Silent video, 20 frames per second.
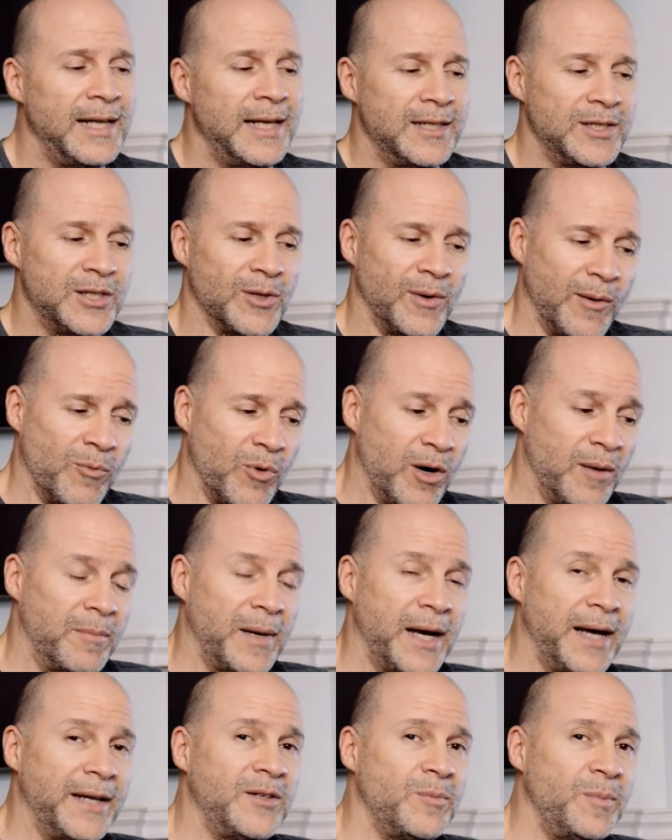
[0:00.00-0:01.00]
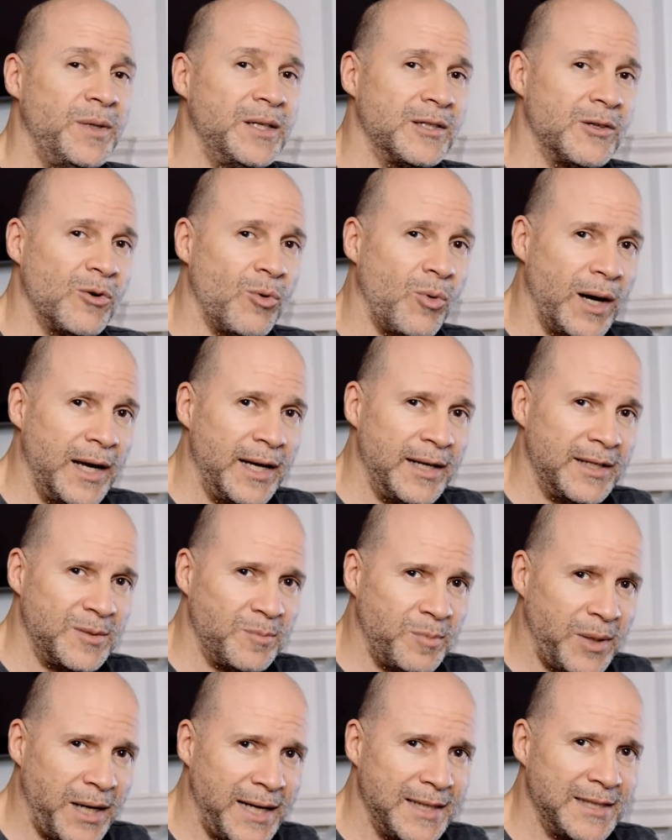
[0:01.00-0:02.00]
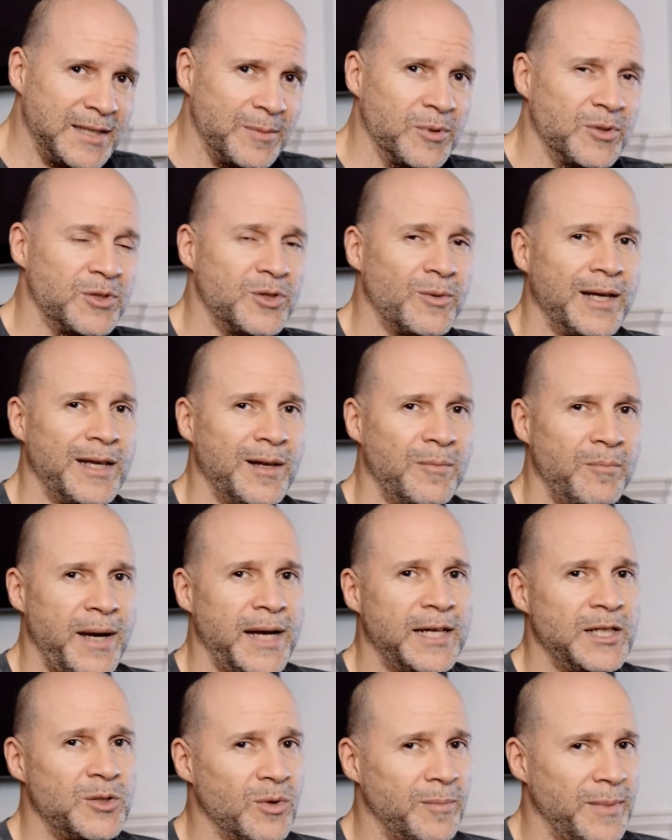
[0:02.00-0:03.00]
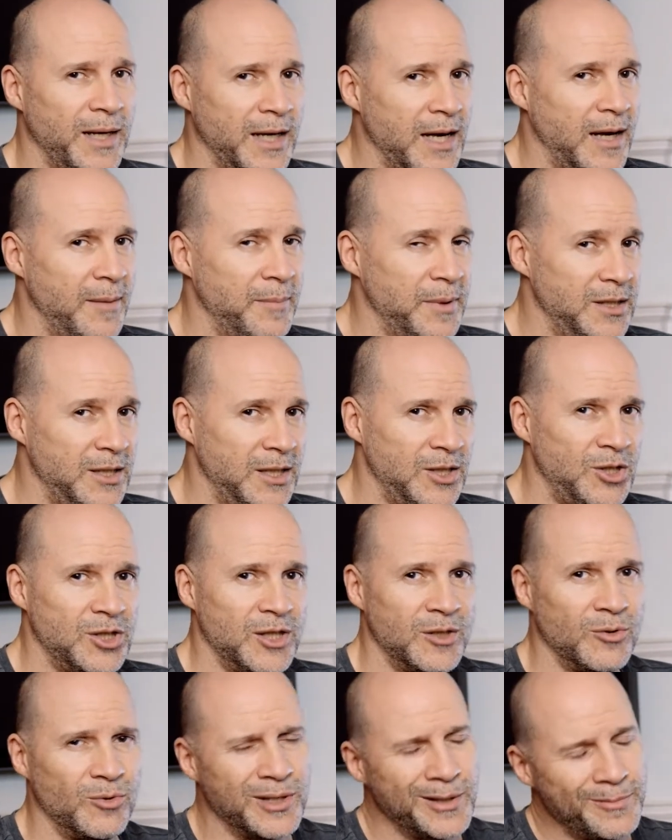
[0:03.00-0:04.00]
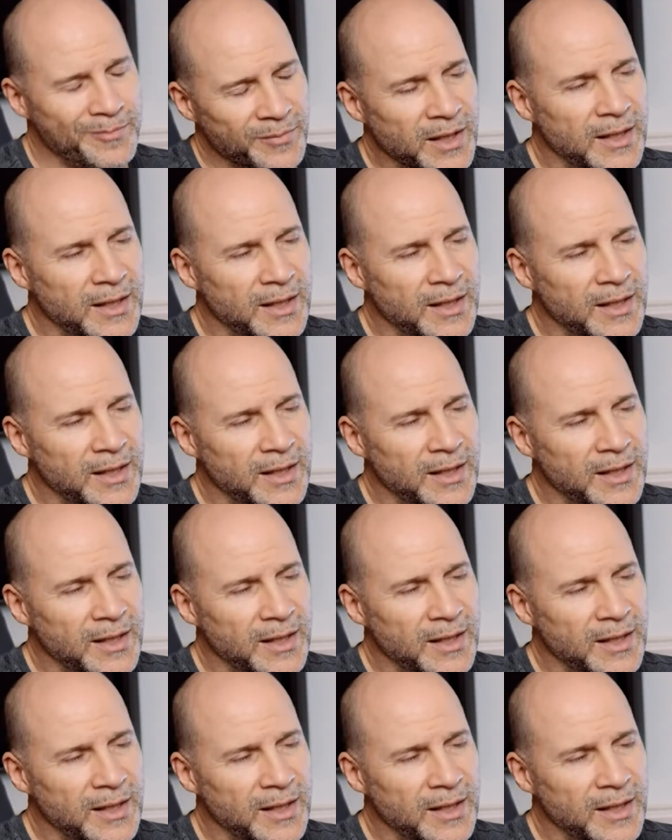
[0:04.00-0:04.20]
So I want mine to be as quiet as possible so I can match what my competition or